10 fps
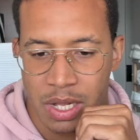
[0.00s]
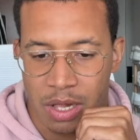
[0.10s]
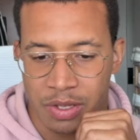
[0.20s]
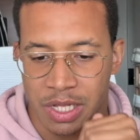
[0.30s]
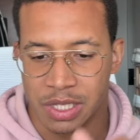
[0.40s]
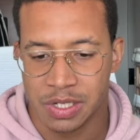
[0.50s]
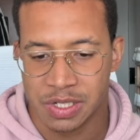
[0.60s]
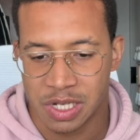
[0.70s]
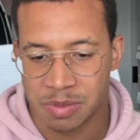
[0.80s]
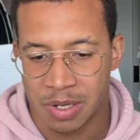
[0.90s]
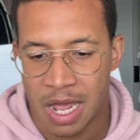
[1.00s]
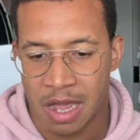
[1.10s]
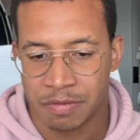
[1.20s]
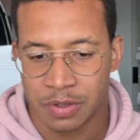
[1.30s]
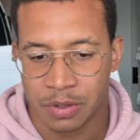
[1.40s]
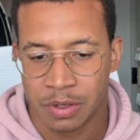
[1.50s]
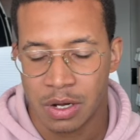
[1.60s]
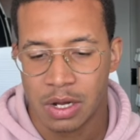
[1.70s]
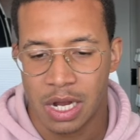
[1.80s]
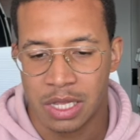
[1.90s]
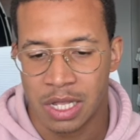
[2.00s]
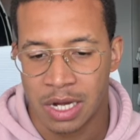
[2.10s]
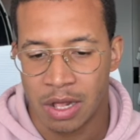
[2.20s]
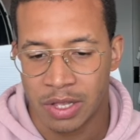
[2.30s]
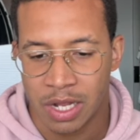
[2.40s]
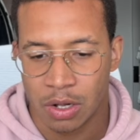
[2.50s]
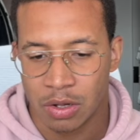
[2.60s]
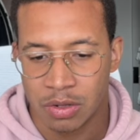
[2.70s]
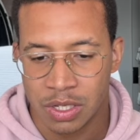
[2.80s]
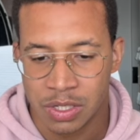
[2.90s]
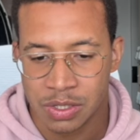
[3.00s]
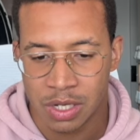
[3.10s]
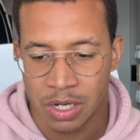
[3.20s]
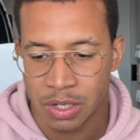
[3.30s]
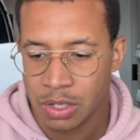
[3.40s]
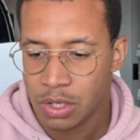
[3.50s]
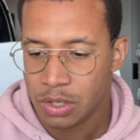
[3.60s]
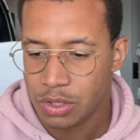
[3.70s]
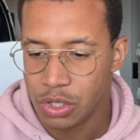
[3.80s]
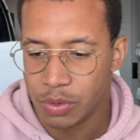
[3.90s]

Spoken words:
I'll get the assessment after, and then I'll get all these kind of new